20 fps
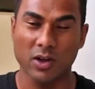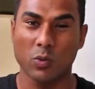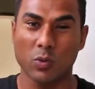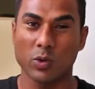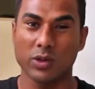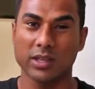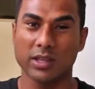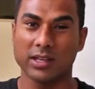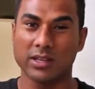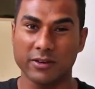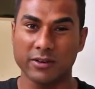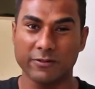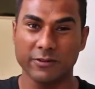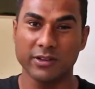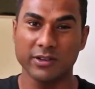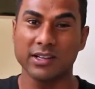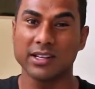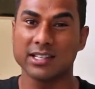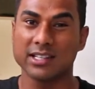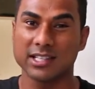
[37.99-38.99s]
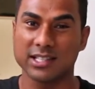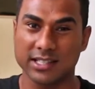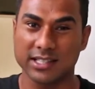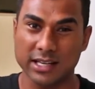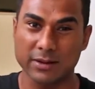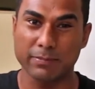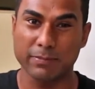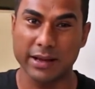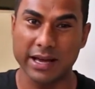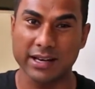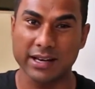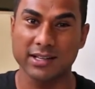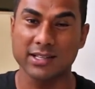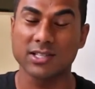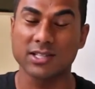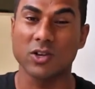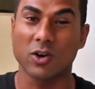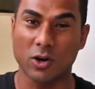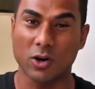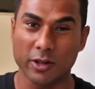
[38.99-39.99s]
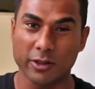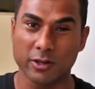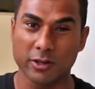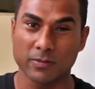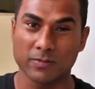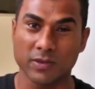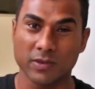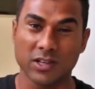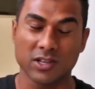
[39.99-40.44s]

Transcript: with the different stud patterns on them.